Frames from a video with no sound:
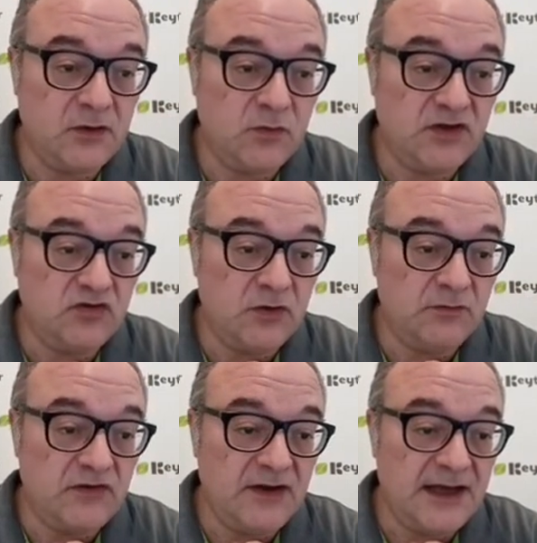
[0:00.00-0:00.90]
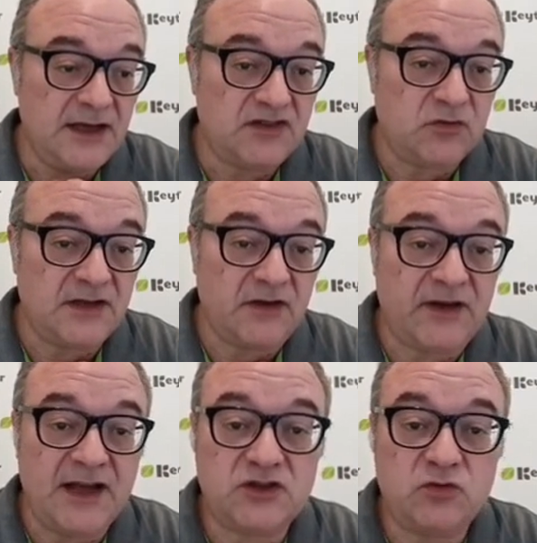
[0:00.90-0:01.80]
which will provide us with a
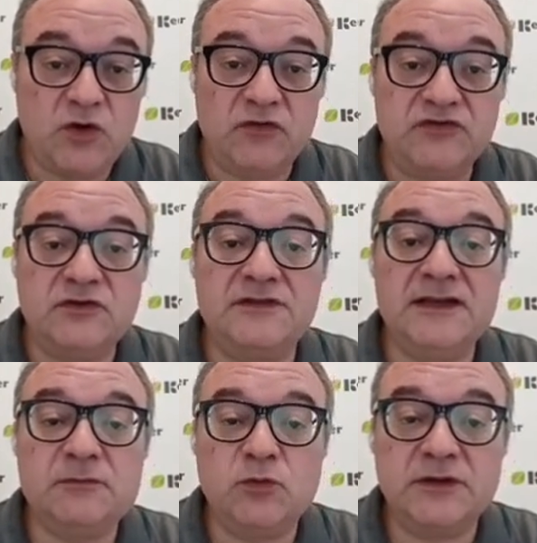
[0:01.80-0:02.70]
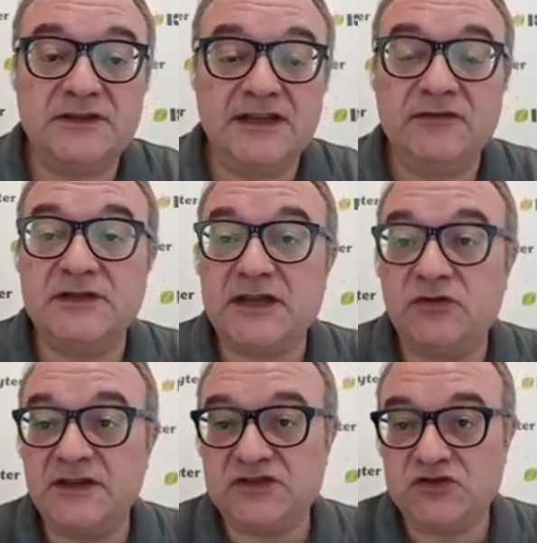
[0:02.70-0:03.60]
value of 15.7
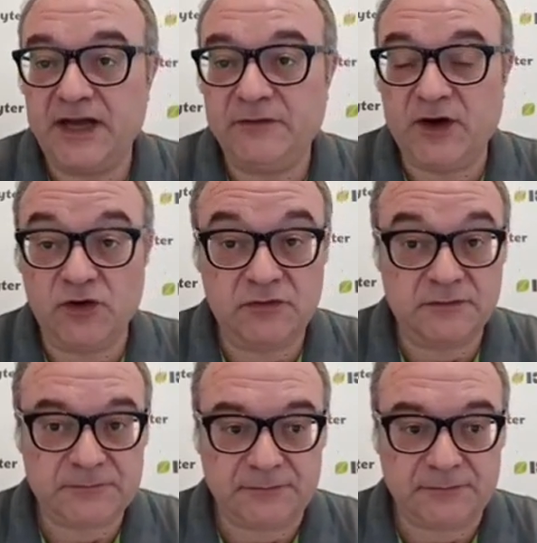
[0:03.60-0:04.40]
degrees dry bulb.